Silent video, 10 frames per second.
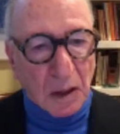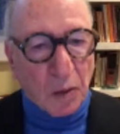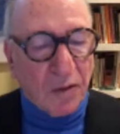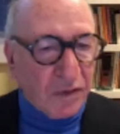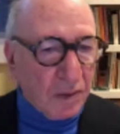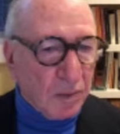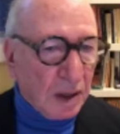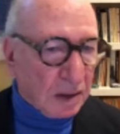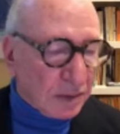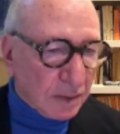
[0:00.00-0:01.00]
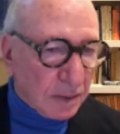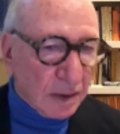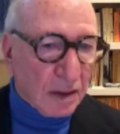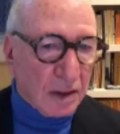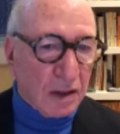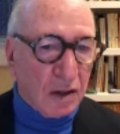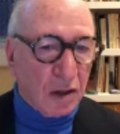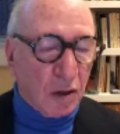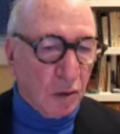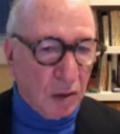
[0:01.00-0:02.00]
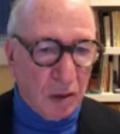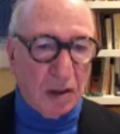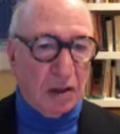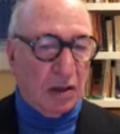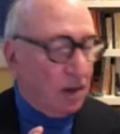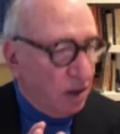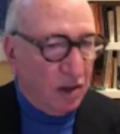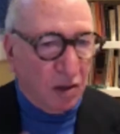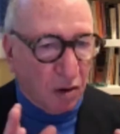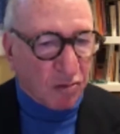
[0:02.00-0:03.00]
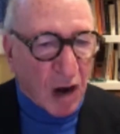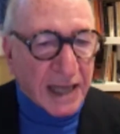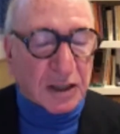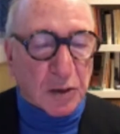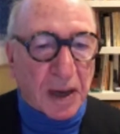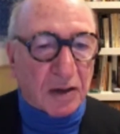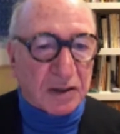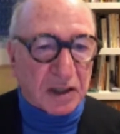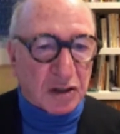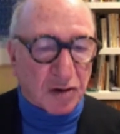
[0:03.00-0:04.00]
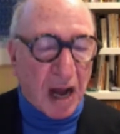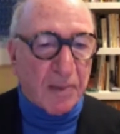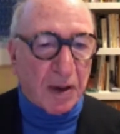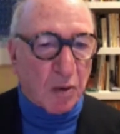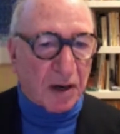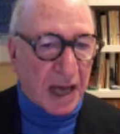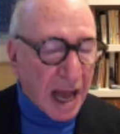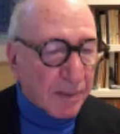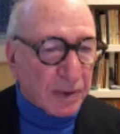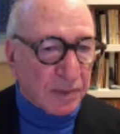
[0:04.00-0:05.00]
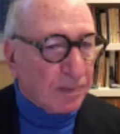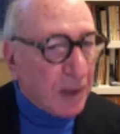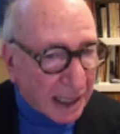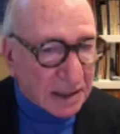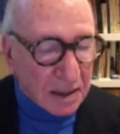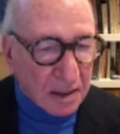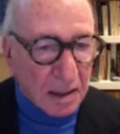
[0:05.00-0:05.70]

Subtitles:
Well, you're right about describing what happened, but